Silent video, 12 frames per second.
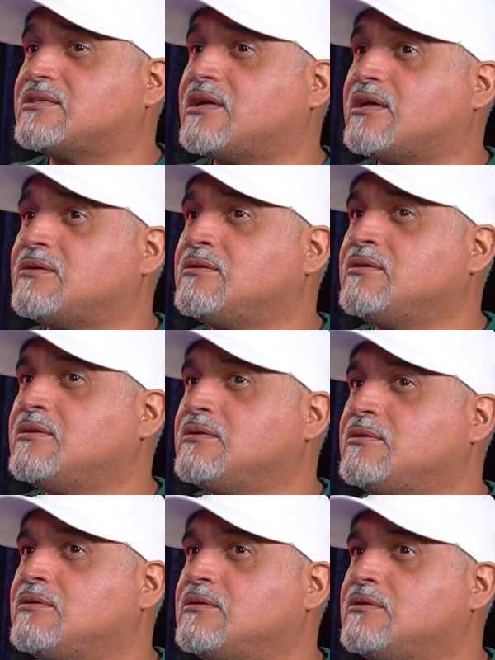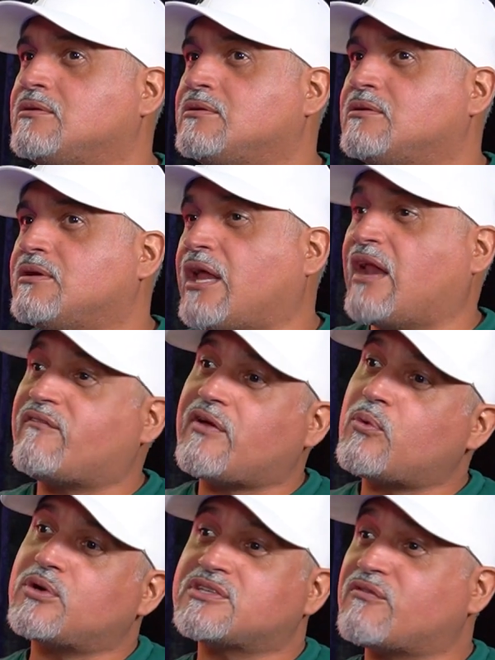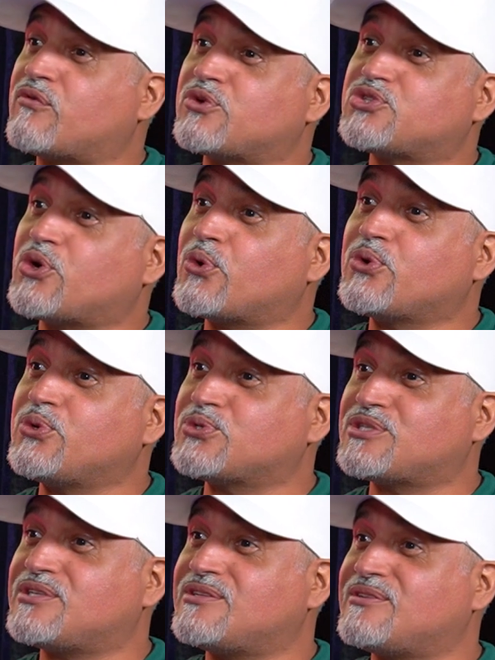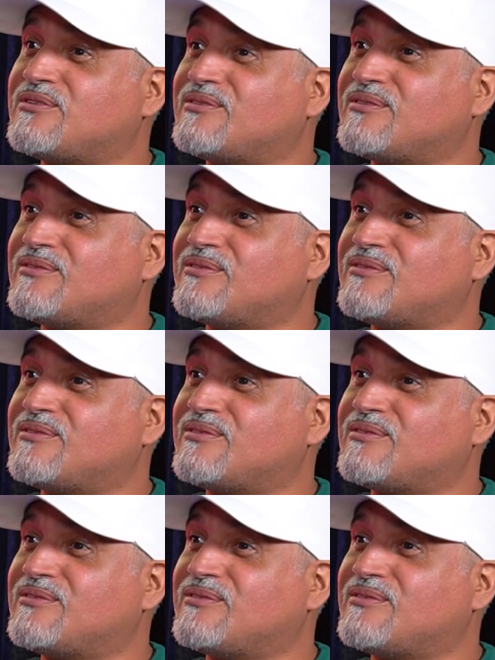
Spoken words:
And if it wasn't for Joe Goosen,